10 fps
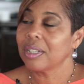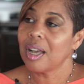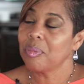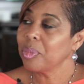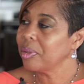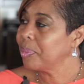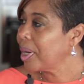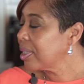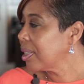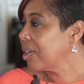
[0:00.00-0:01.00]
that come with
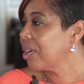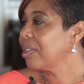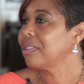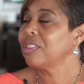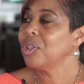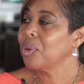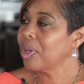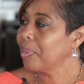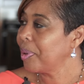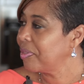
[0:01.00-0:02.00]
butlers, yoga
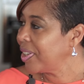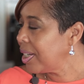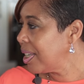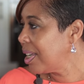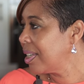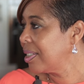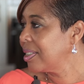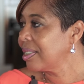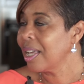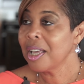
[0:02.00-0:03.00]

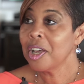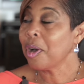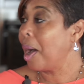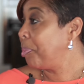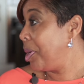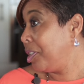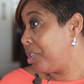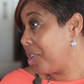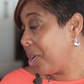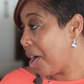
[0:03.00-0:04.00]
pavilions,
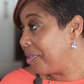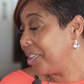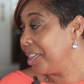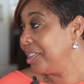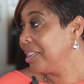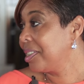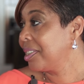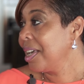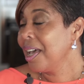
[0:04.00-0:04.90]
pizza ovens.